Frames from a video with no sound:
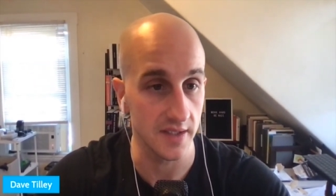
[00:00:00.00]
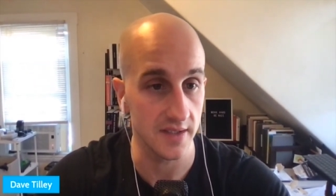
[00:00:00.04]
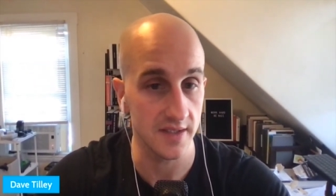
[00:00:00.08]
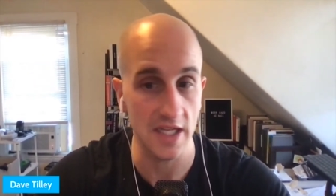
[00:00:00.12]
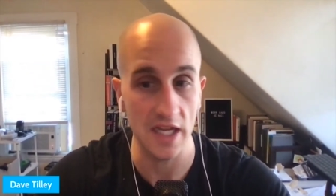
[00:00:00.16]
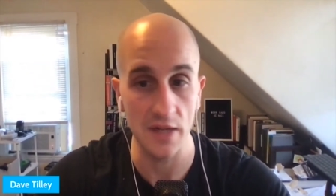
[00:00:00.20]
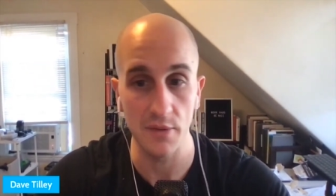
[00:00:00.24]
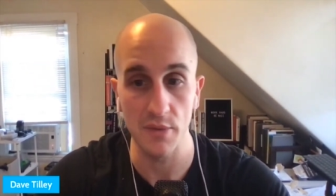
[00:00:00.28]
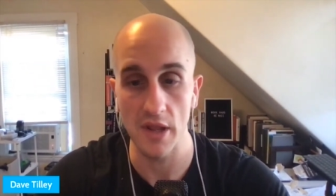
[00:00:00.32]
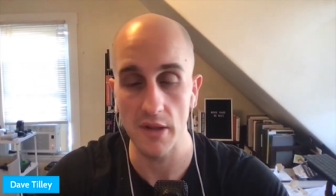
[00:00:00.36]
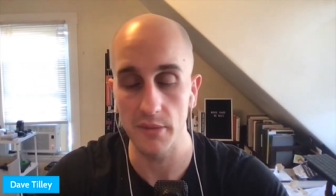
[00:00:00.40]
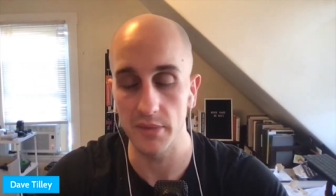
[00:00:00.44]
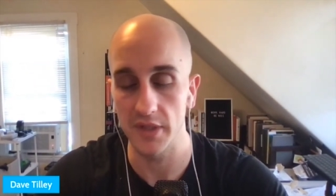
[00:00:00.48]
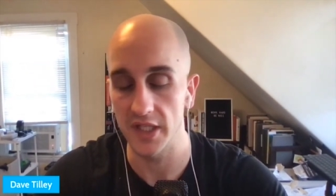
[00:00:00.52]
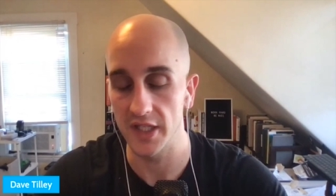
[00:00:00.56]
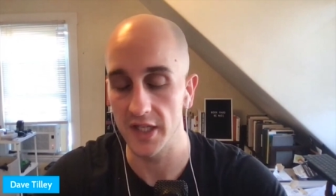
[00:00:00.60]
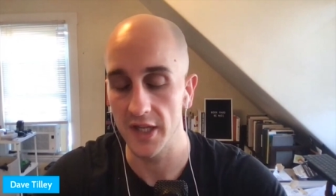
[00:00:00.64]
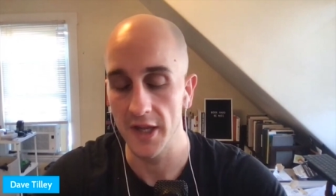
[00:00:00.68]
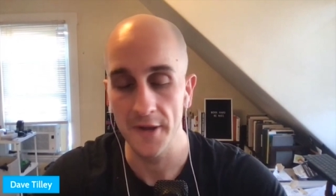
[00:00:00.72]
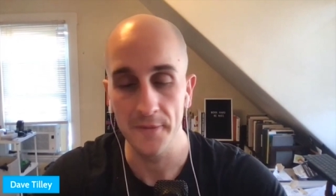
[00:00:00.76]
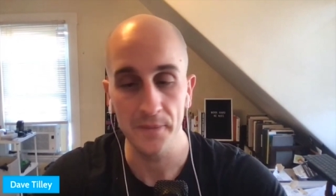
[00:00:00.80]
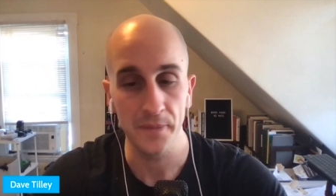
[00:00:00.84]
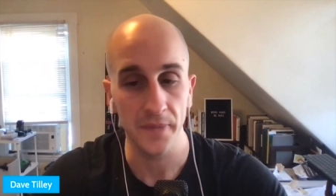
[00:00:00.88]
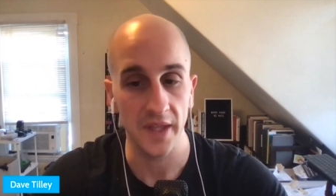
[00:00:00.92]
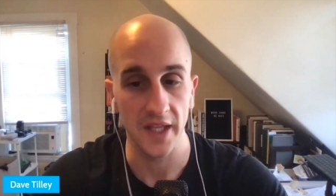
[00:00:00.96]
say maybe
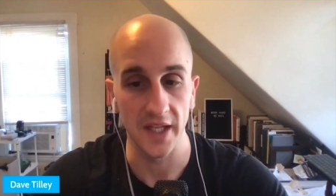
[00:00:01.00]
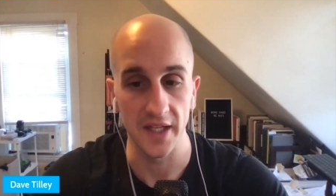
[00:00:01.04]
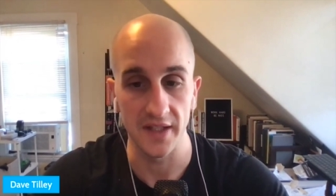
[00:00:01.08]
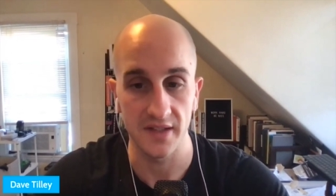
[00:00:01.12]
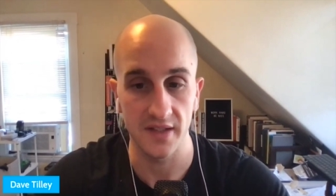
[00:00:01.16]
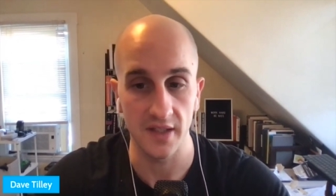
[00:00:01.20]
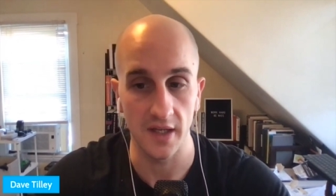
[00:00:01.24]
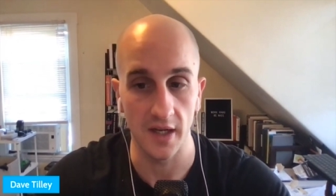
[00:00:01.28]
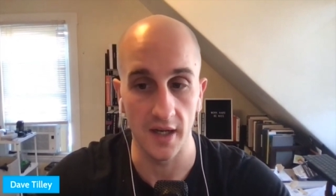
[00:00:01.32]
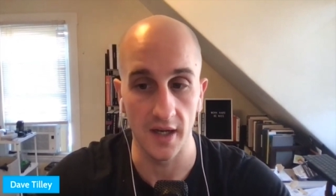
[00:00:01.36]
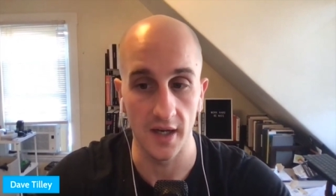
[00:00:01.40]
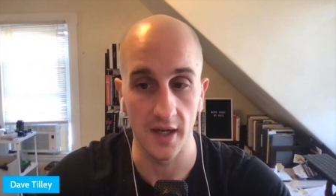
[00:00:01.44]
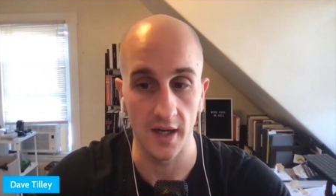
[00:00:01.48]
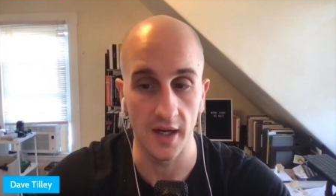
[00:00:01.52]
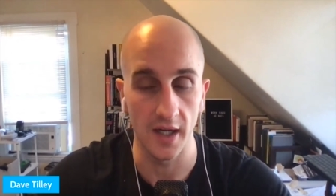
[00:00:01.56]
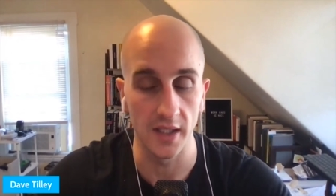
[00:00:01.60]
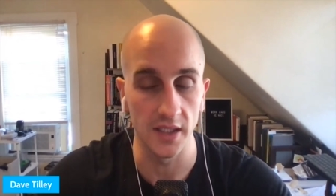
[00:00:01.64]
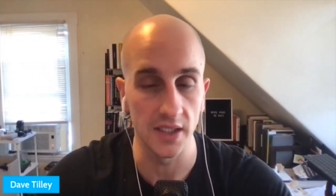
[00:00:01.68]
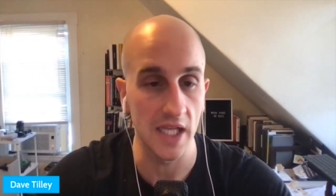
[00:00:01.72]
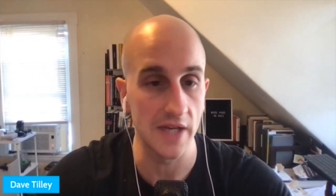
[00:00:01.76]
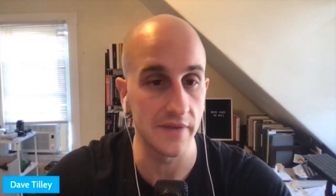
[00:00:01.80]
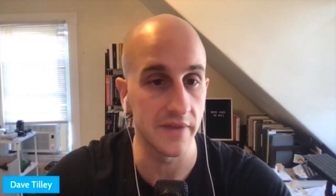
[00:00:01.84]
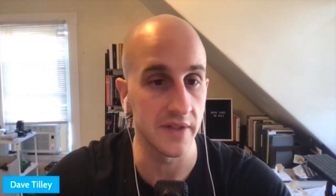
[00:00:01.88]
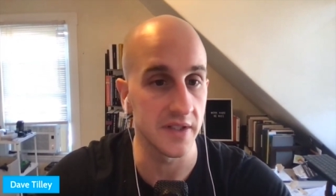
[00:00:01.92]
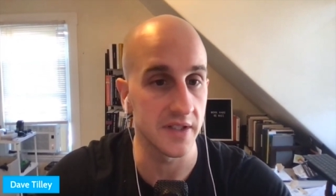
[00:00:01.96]
it's
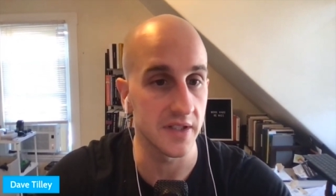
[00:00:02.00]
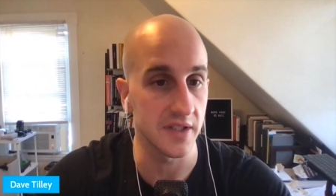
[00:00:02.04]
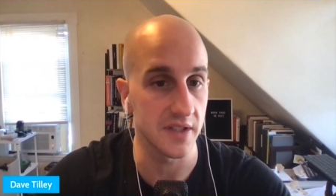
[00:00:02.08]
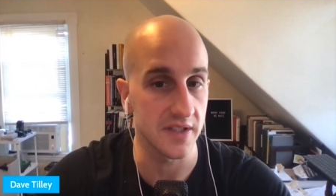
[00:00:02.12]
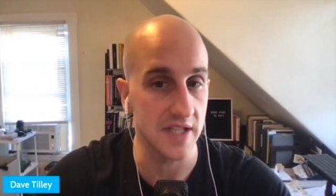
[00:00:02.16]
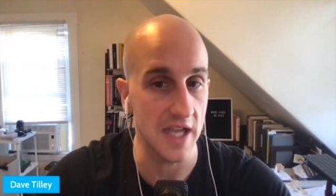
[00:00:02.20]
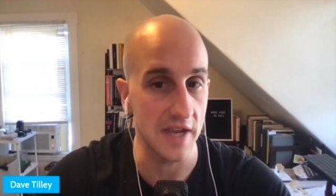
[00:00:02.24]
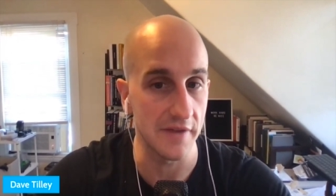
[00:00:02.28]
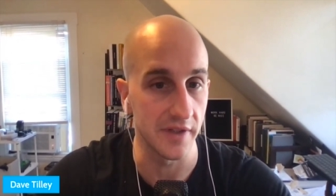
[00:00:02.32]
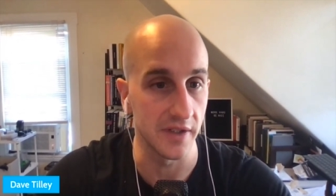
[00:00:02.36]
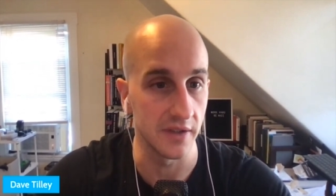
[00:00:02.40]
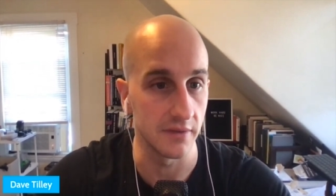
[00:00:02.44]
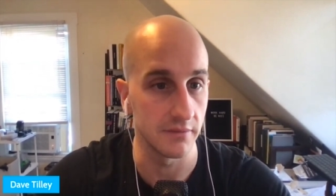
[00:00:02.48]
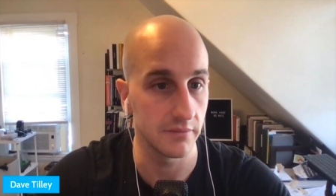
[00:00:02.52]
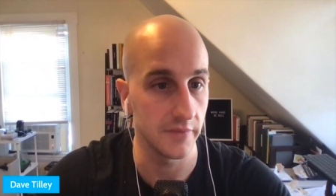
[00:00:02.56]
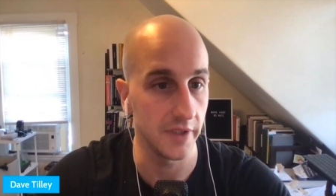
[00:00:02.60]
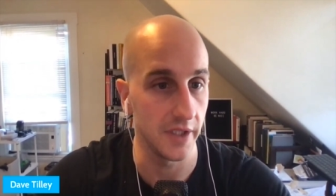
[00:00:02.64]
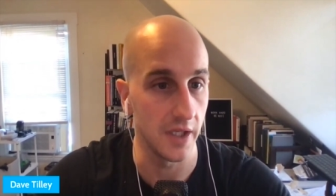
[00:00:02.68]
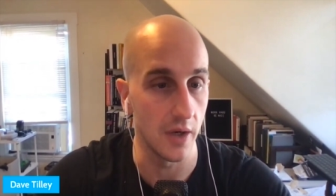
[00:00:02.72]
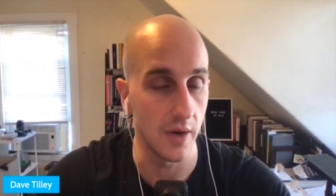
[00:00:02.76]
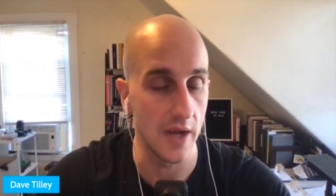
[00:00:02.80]
11 to 7,